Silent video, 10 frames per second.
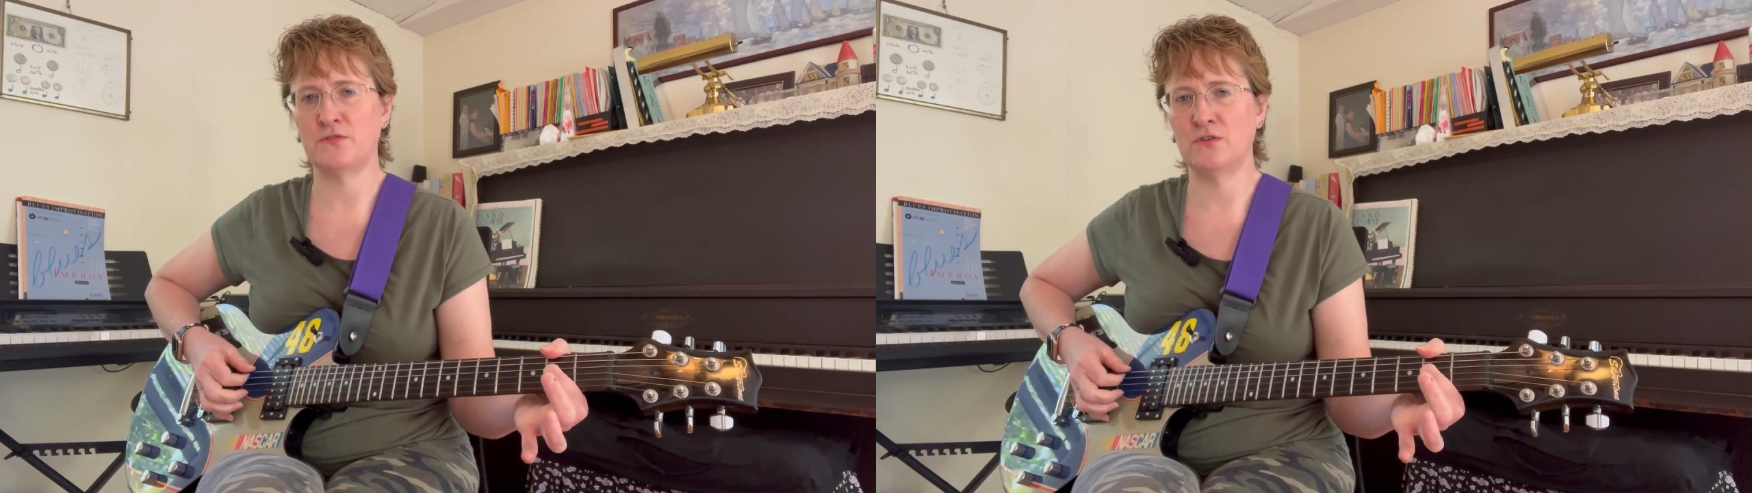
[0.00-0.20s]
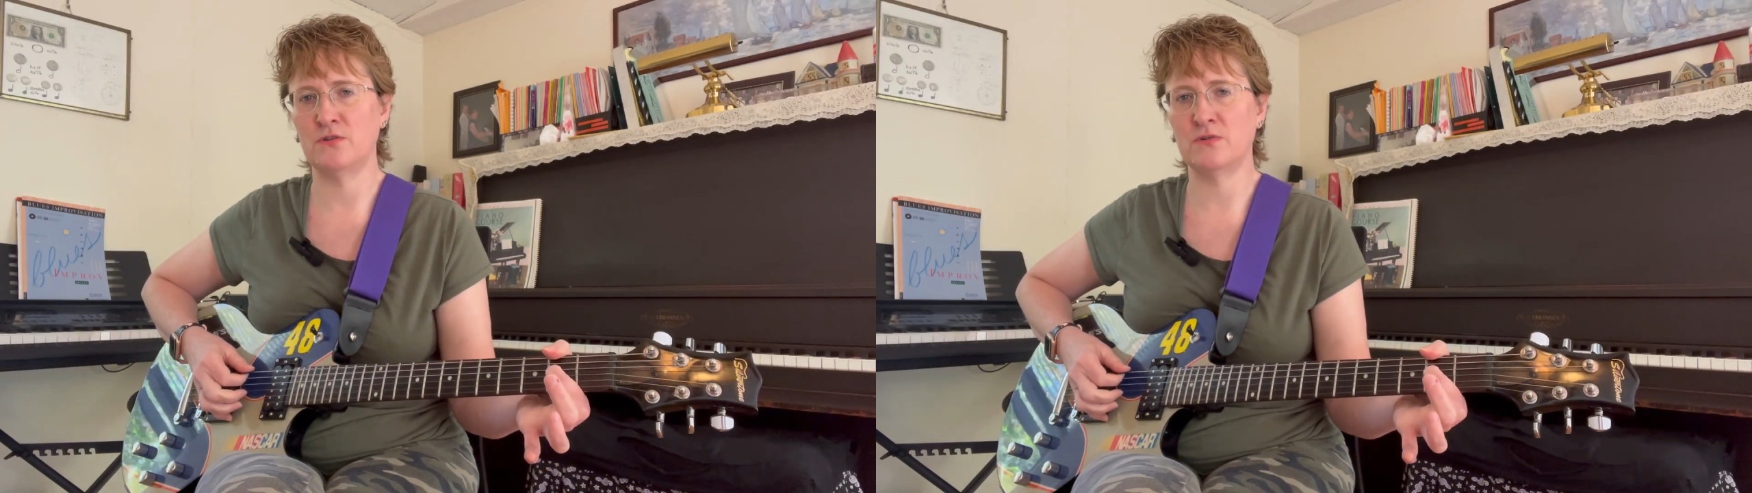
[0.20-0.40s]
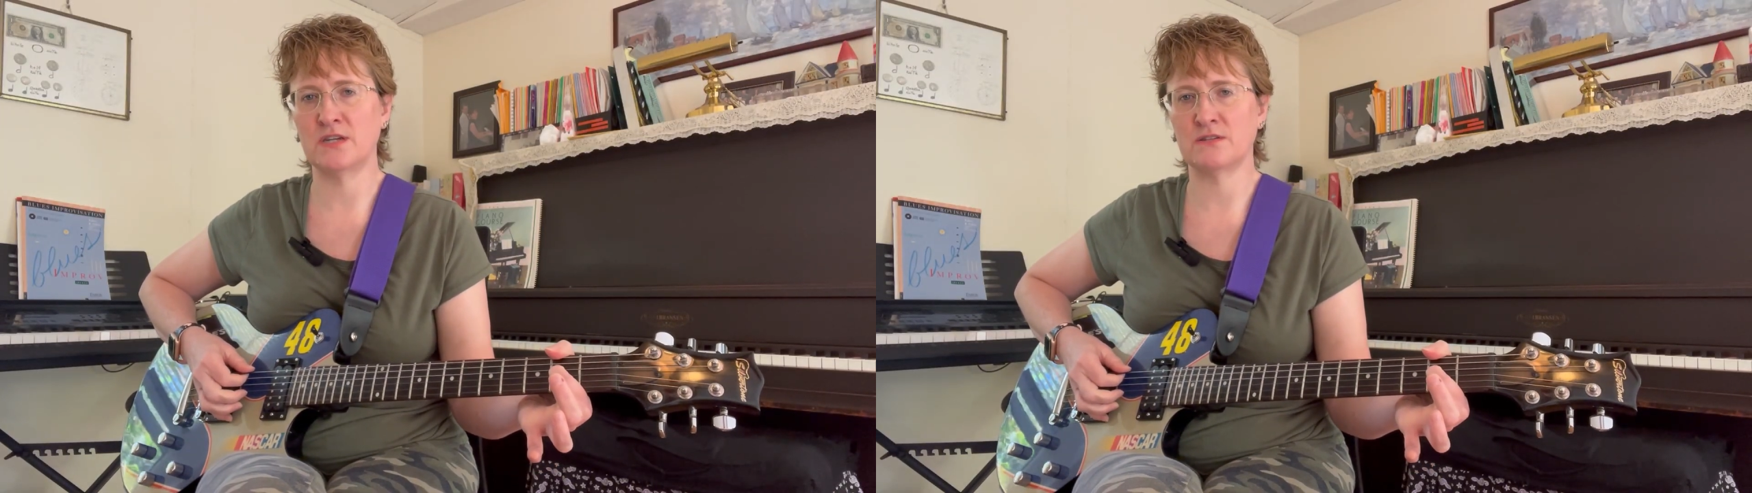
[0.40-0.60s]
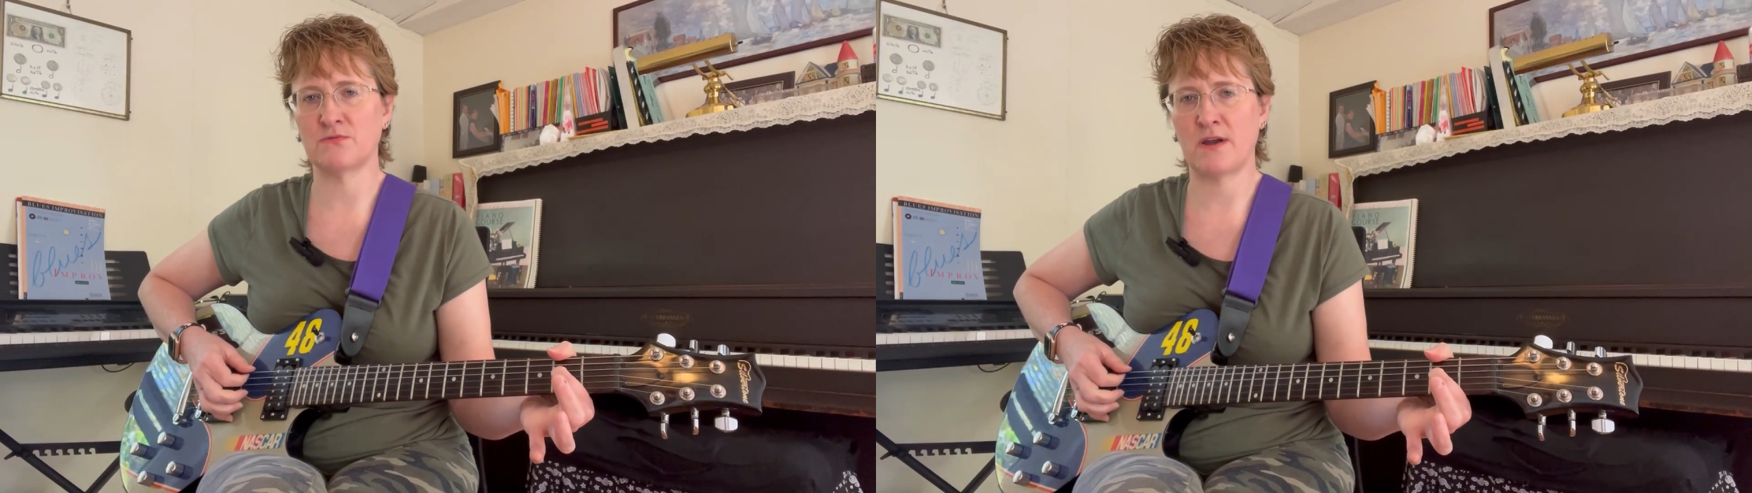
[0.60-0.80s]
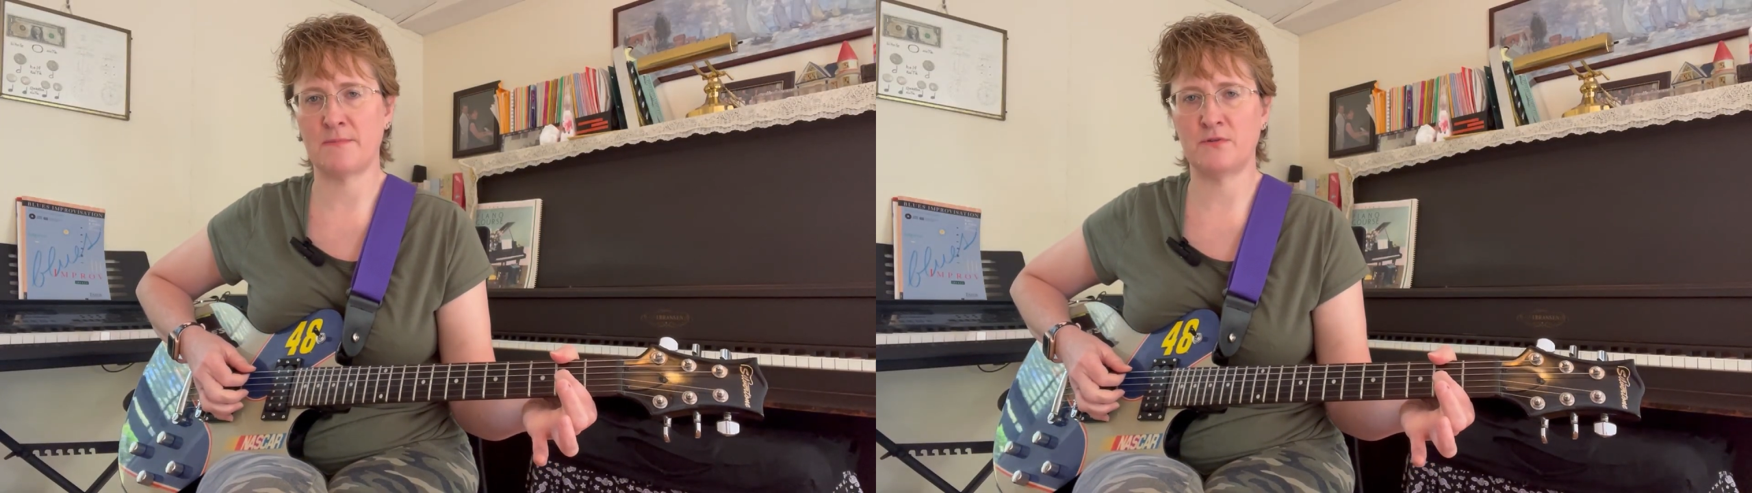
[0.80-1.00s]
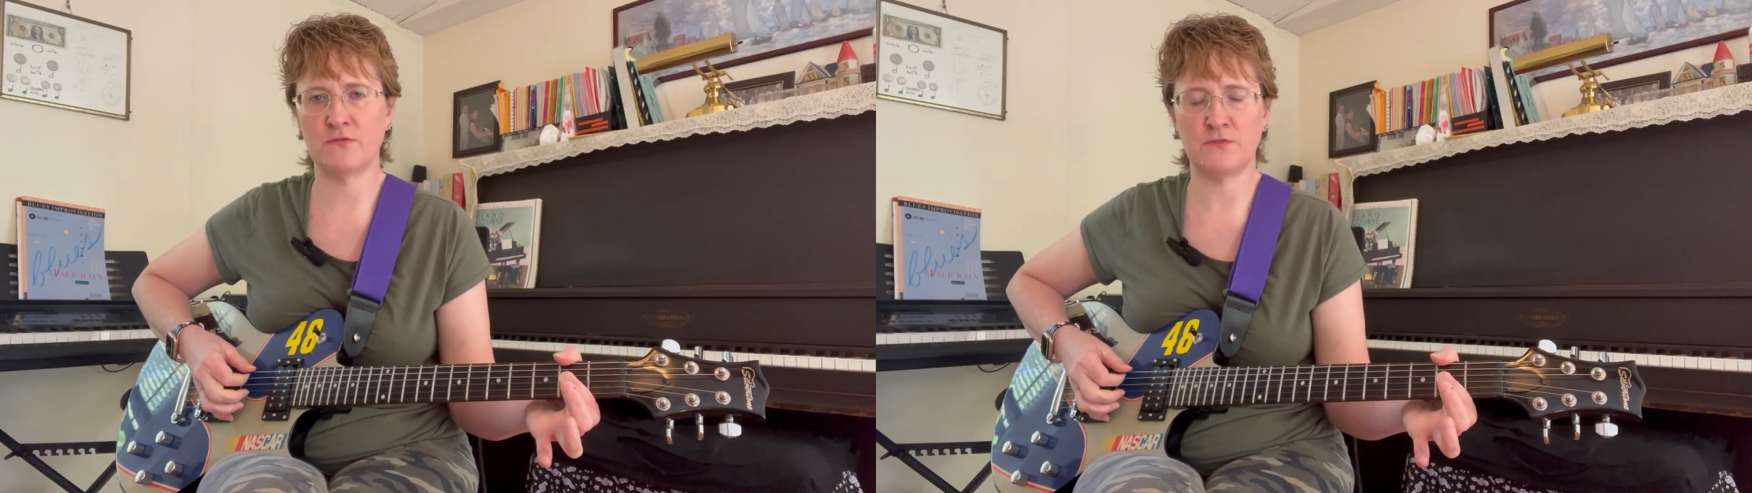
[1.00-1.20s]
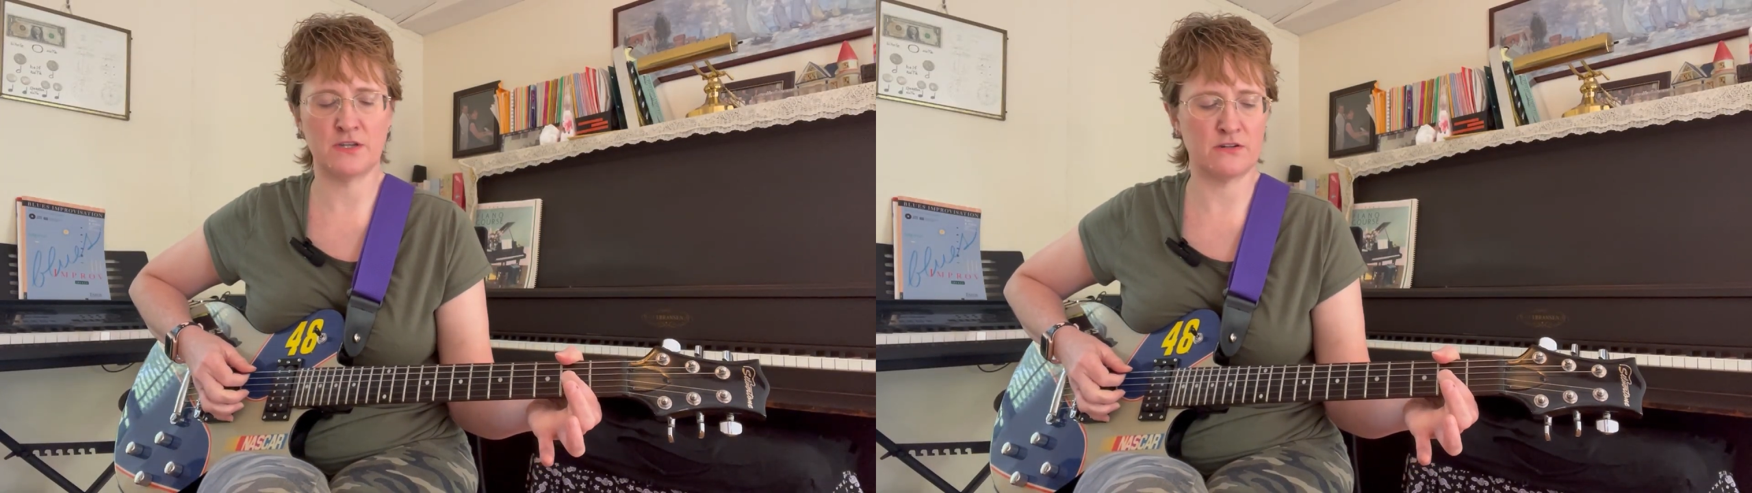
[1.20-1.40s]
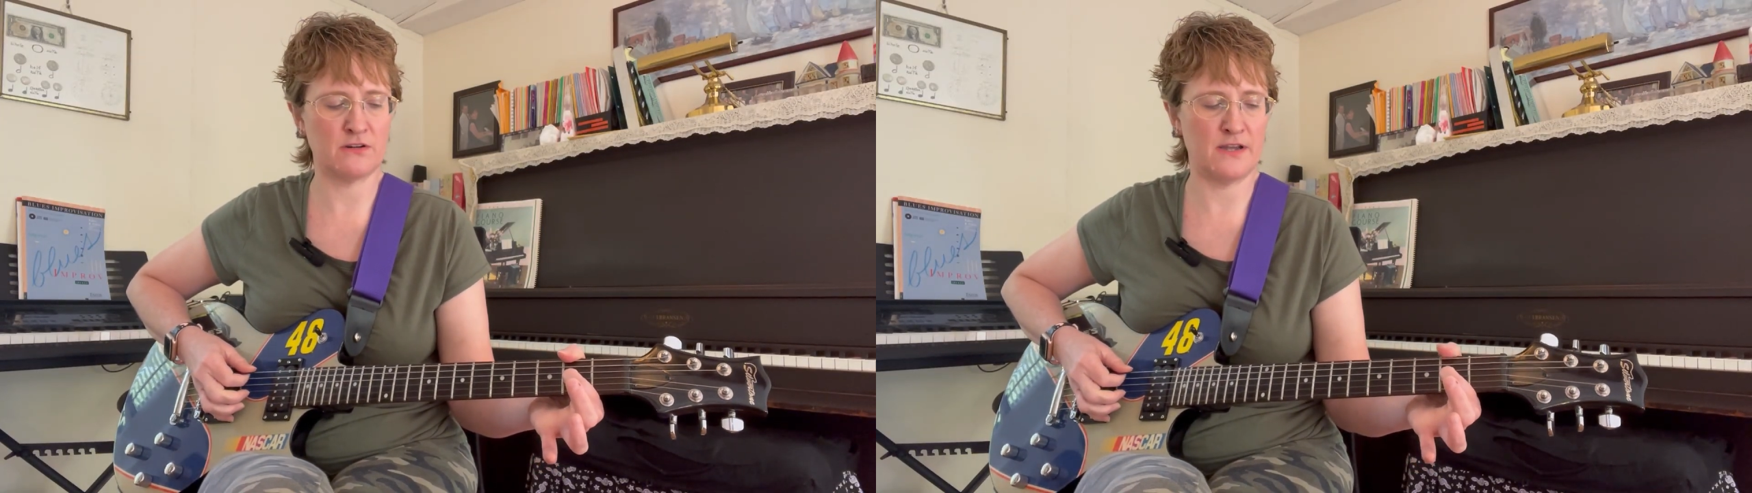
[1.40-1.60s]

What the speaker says: you can wrap your finger